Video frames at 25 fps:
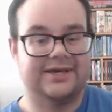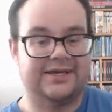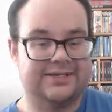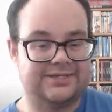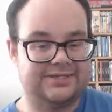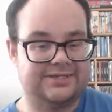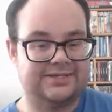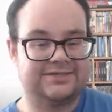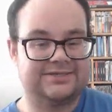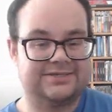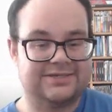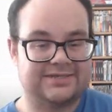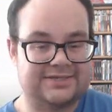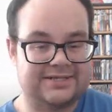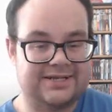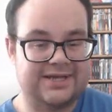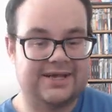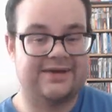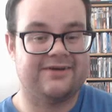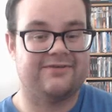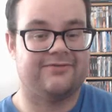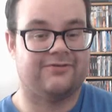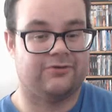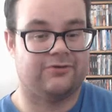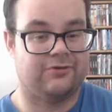He just doesn't
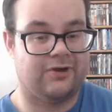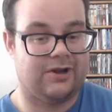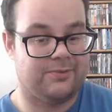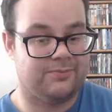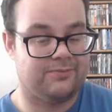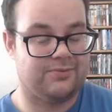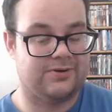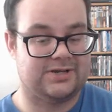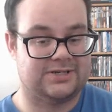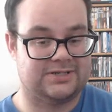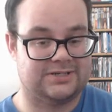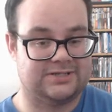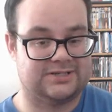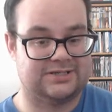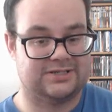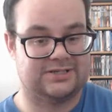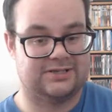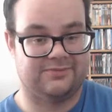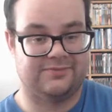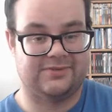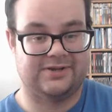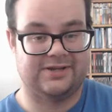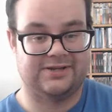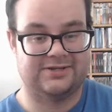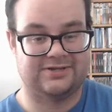have a great presence,
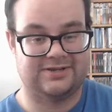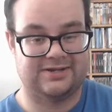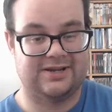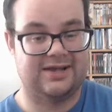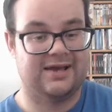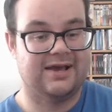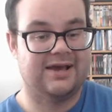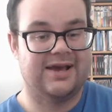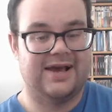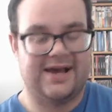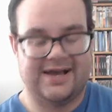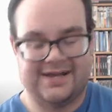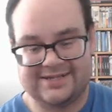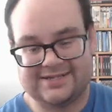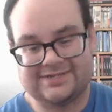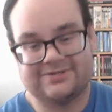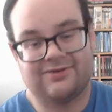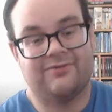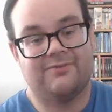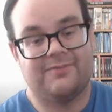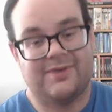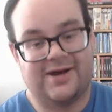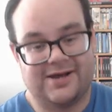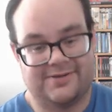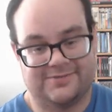Liam Neeson. I just
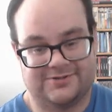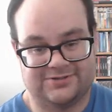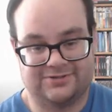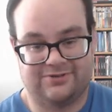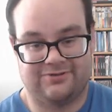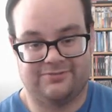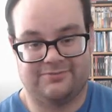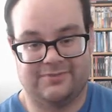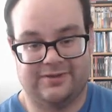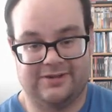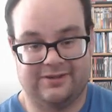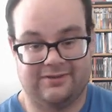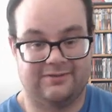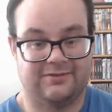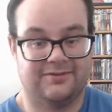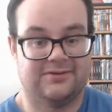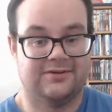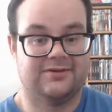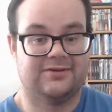don't buy him as Darkman.